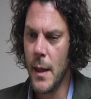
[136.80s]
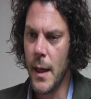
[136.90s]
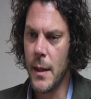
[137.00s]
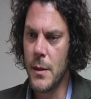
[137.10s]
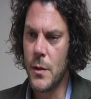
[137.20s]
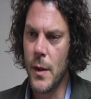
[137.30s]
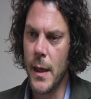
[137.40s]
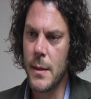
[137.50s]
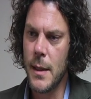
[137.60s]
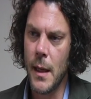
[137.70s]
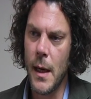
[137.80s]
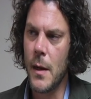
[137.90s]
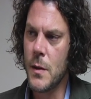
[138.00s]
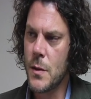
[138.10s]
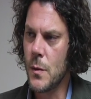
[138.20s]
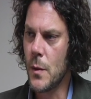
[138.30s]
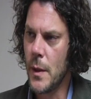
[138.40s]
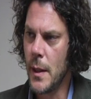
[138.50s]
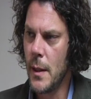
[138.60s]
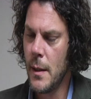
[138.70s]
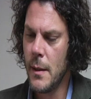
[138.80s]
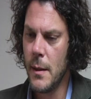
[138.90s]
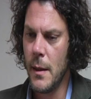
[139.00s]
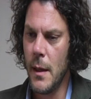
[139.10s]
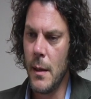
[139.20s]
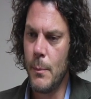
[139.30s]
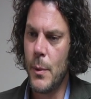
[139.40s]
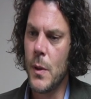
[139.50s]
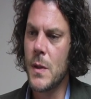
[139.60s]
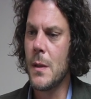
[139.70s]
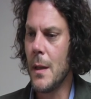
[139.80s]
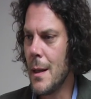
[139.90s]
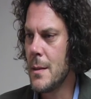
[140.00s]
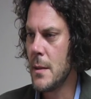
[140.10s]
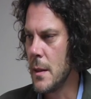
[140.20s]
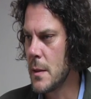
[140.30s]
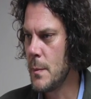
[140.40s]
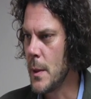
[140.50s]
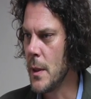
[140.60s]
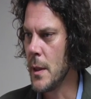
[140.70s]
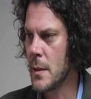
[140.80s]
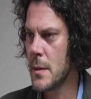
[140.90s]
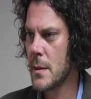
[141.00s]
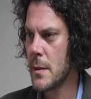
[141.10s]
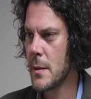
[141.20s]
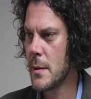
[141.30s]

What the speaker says: and to try to tell our story and personalize the experience,